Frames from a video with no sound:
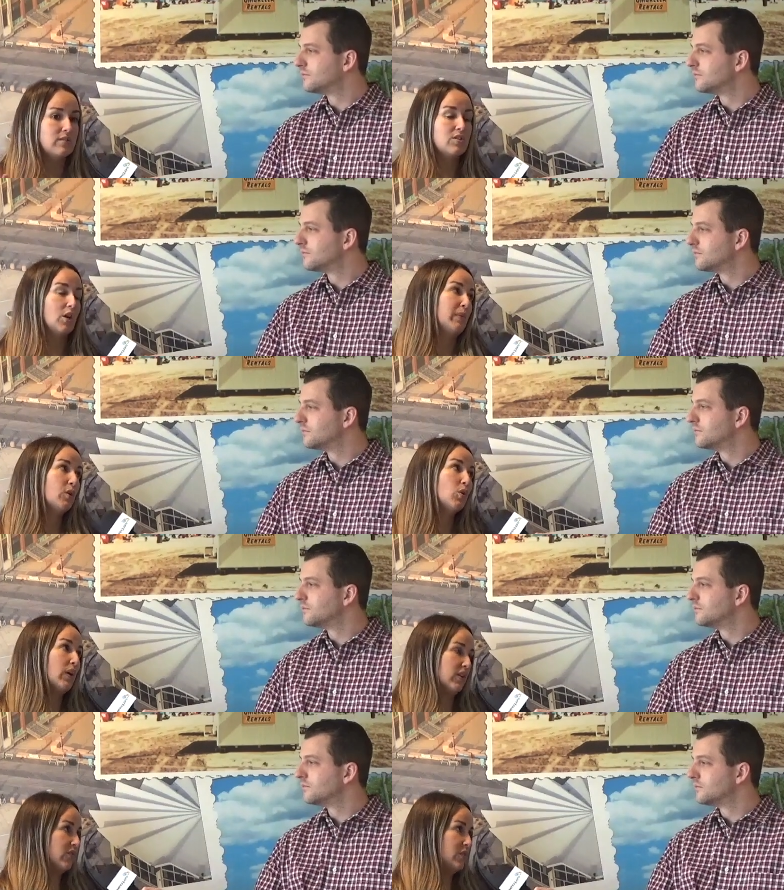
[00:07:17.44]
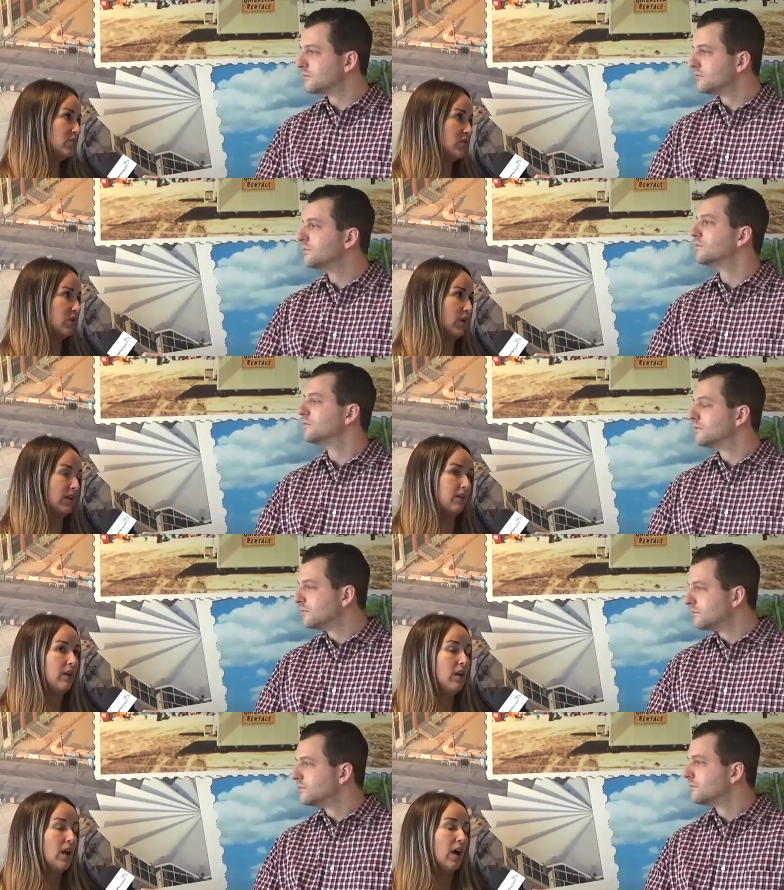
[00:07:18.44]
Speaker 1: determine who interviews you and
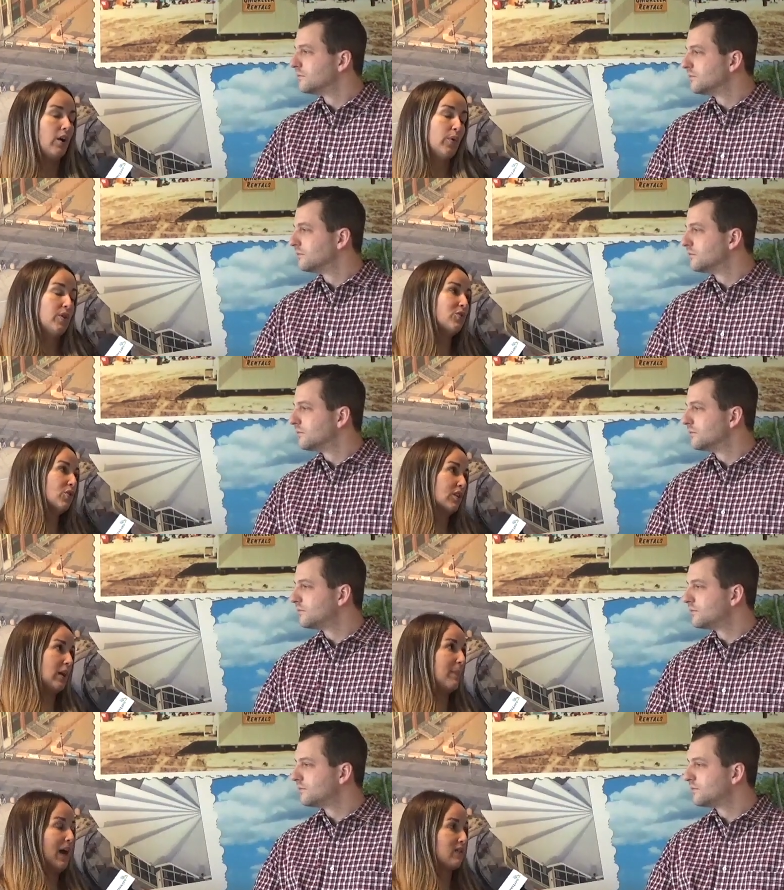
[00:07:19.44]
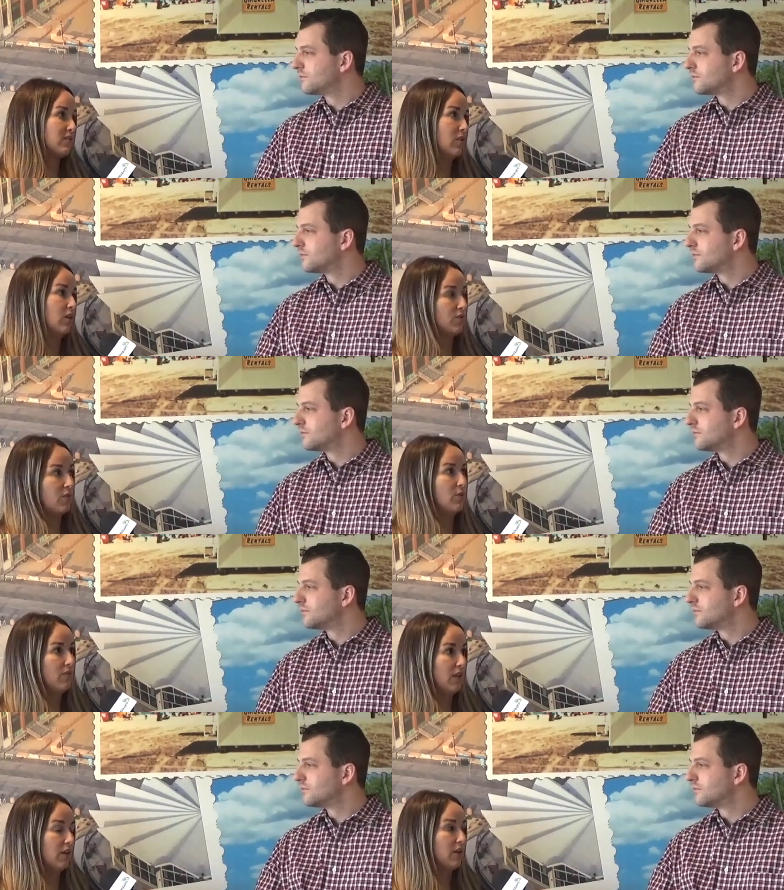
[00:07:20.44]
uh, where you could get passed along through
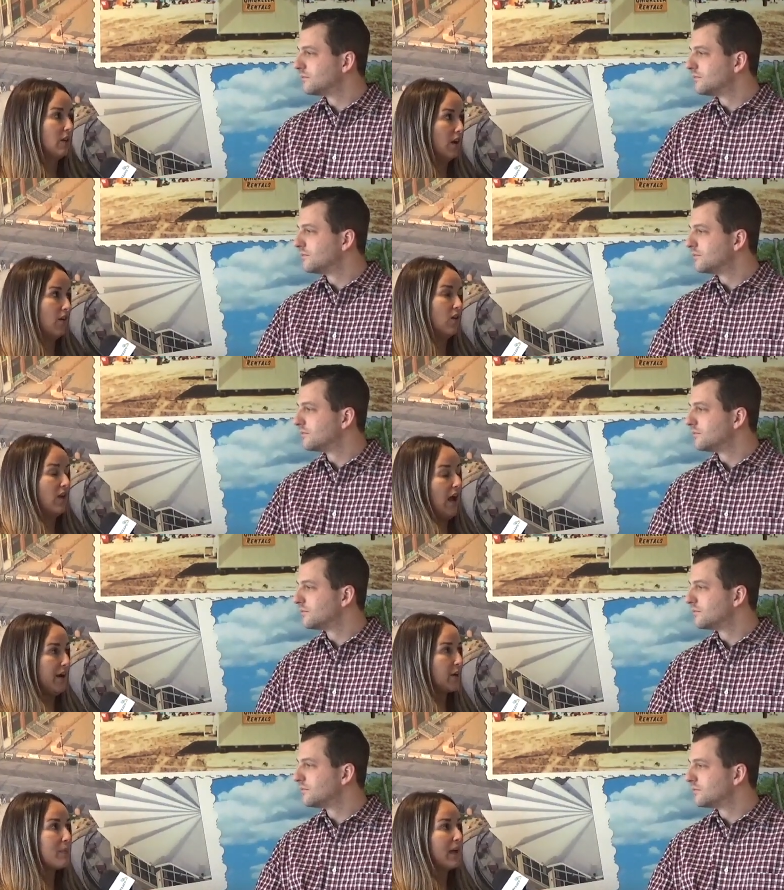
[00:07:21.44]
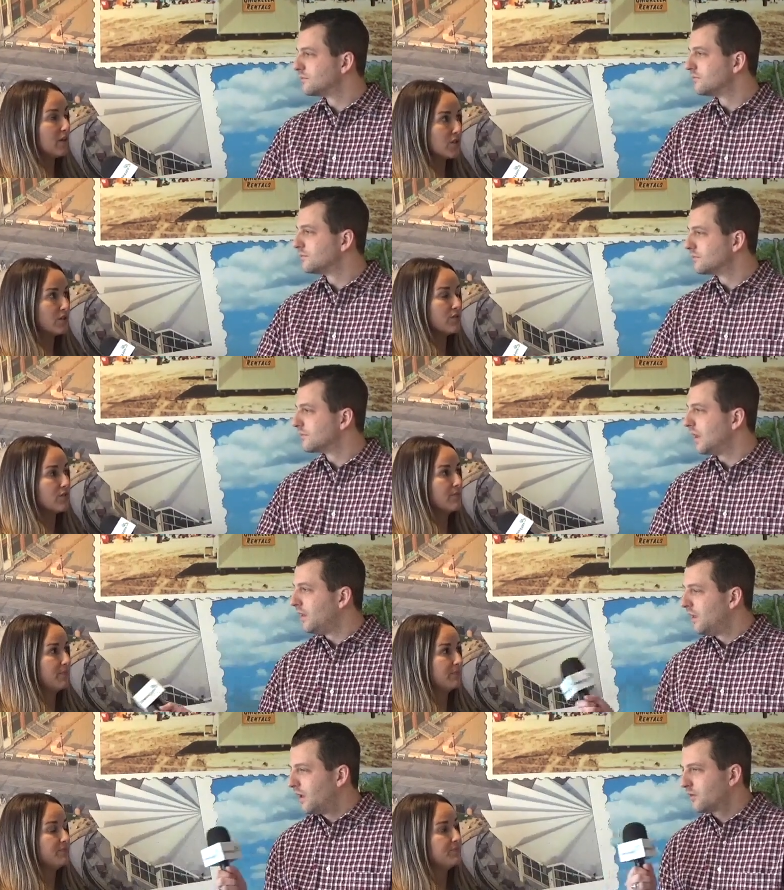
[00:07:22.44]
within uh, all the hiring managers.
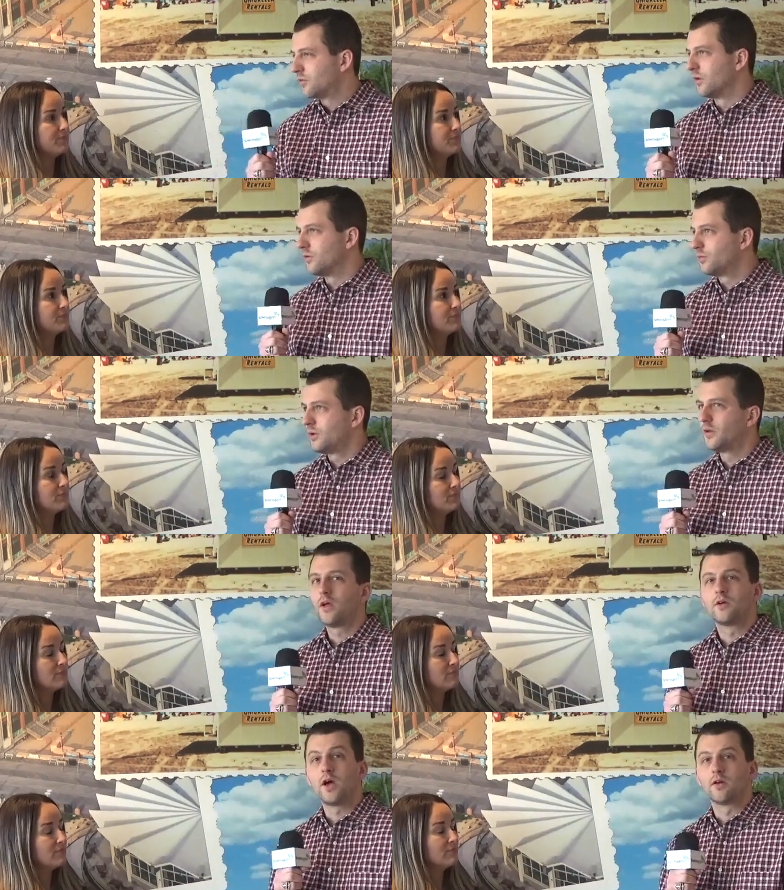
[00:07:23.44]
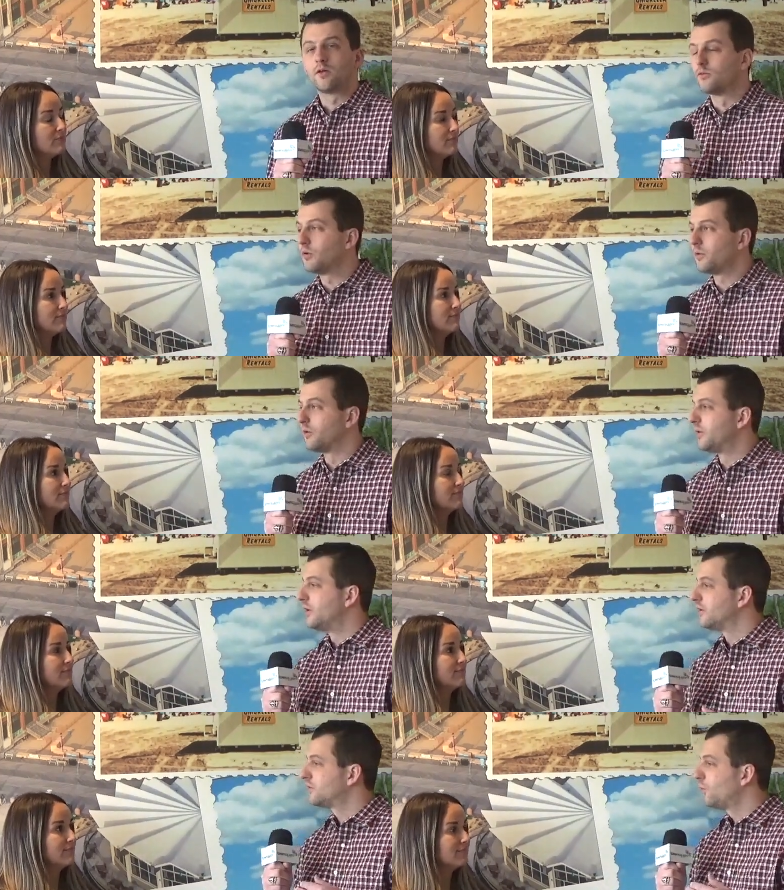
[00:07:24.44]
Speaker 2: Excellent. As we kind of close up a little bit
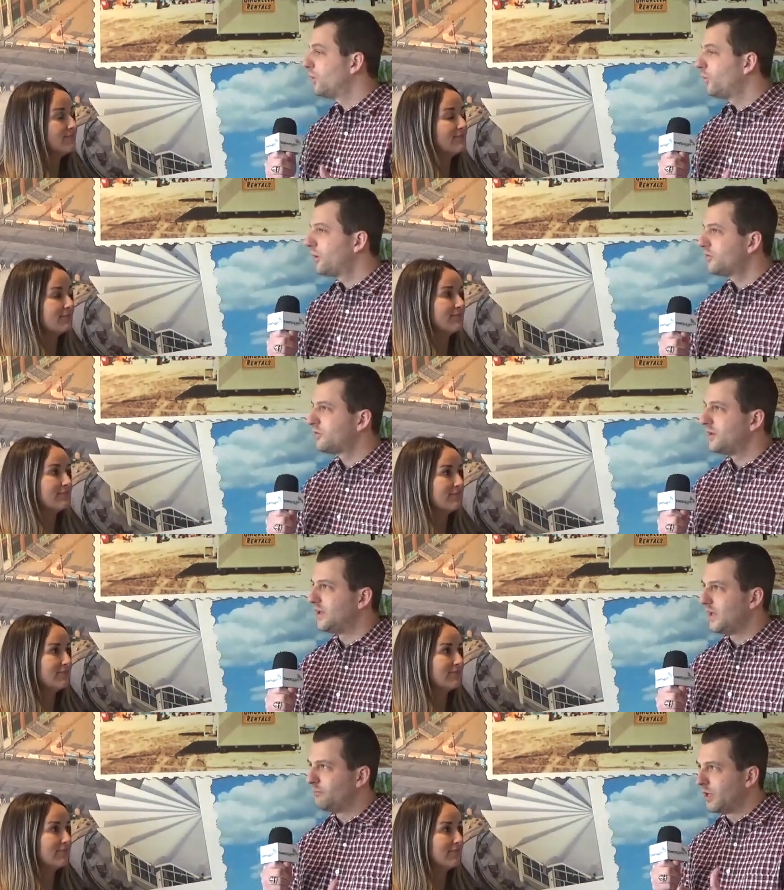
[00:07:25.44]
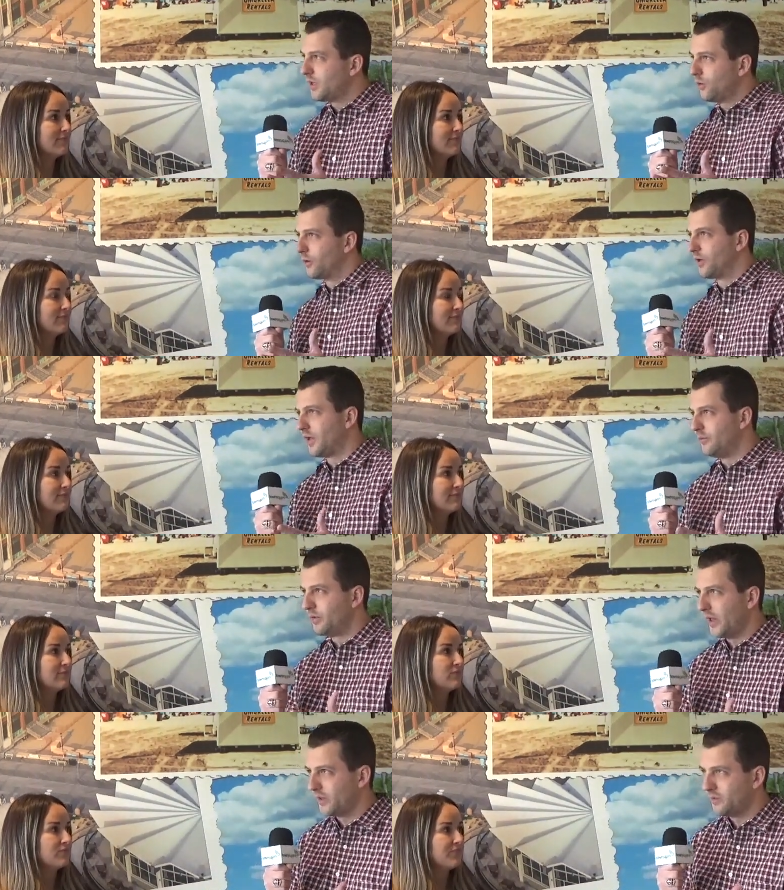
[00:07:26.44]
here, what, what is the game night or game
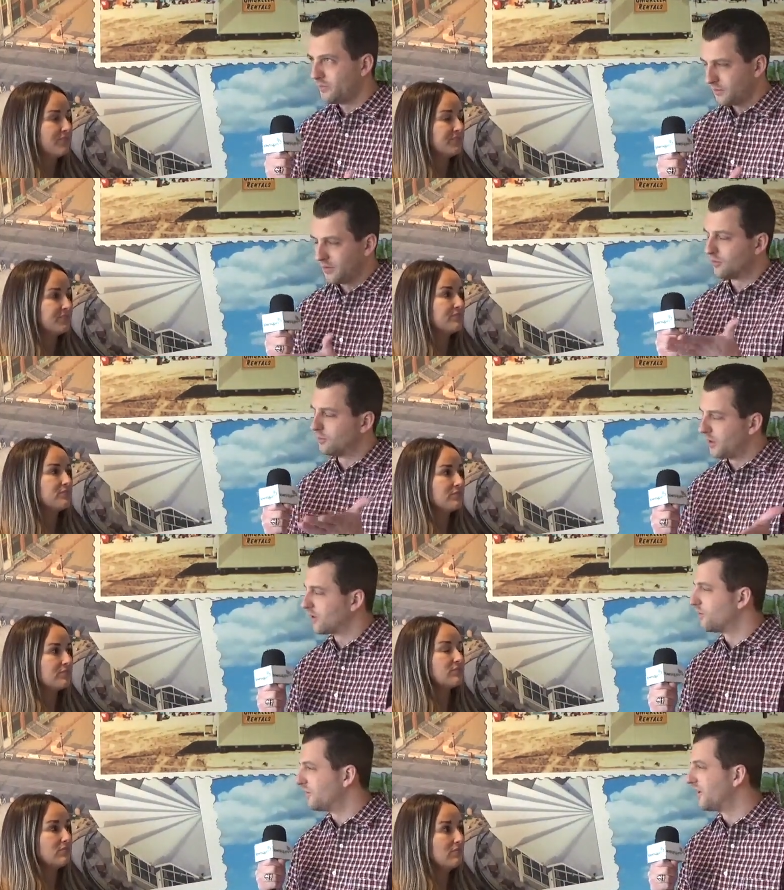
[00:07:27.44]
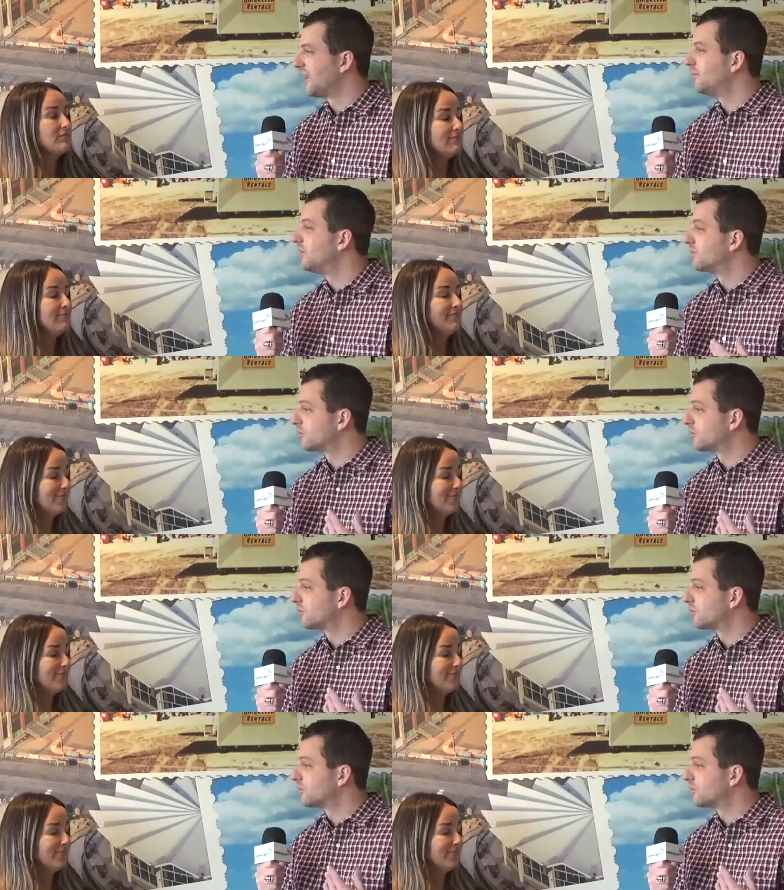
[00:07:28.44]
day I guess depending on when the game is